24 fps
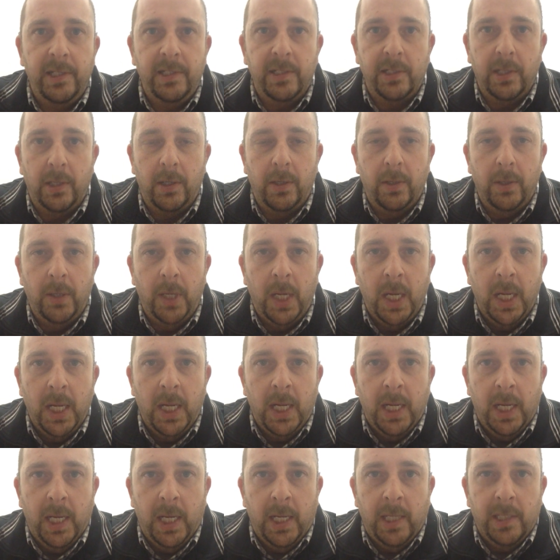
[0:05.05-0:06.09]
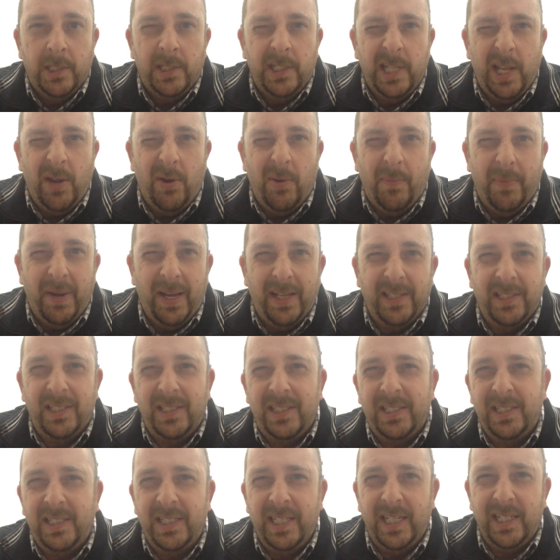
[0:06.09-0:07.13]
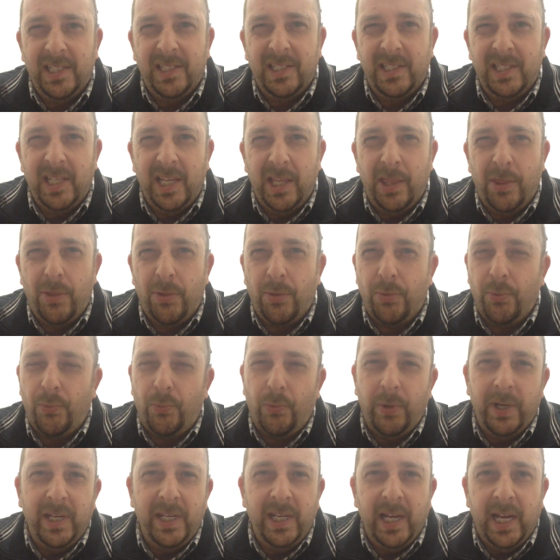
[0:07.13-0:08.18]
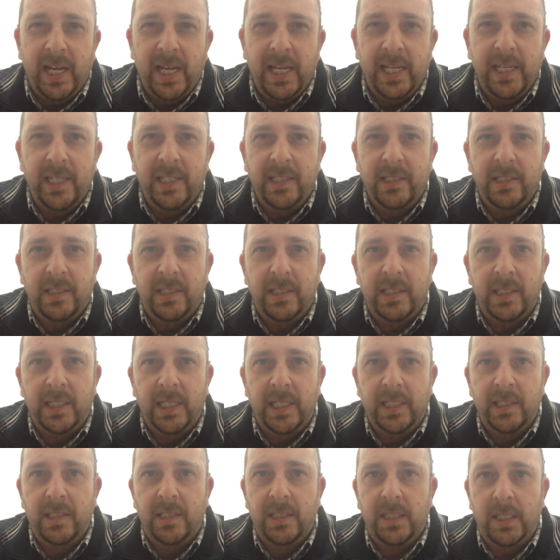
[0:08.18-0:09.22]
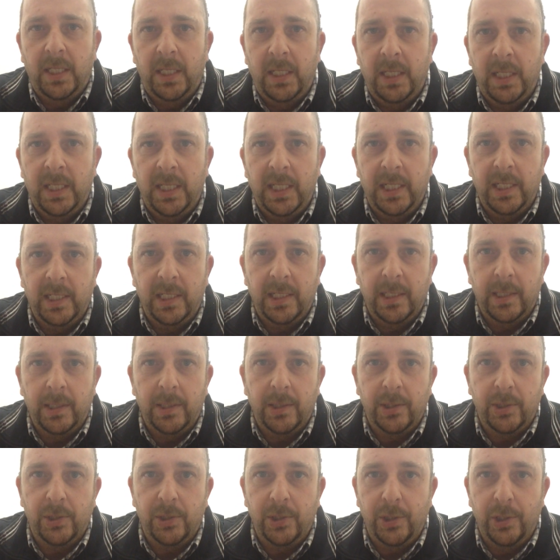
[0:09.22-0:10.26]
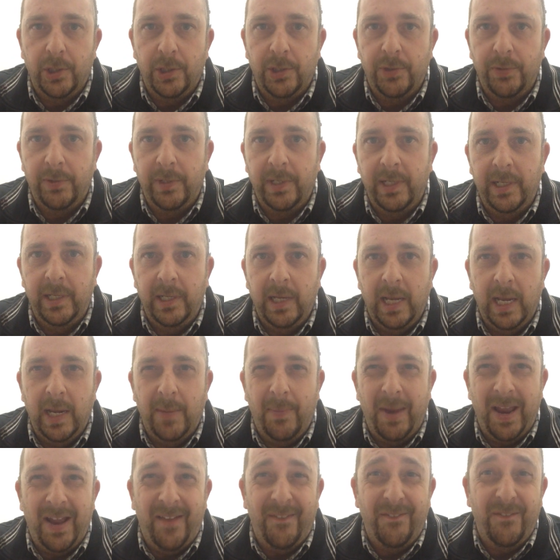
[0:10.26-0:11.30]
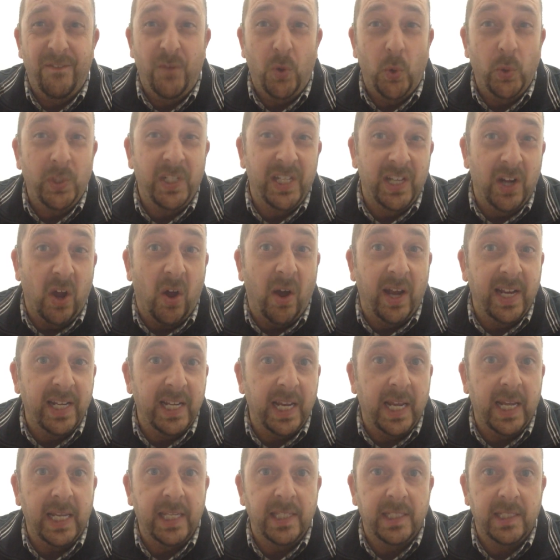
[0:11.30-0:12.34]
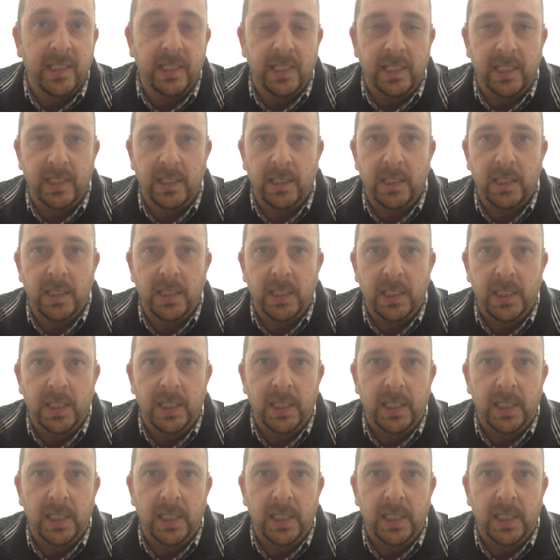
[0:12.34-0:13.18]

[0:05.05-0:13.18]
So it's now about 63 days since the surgery and about 49 days since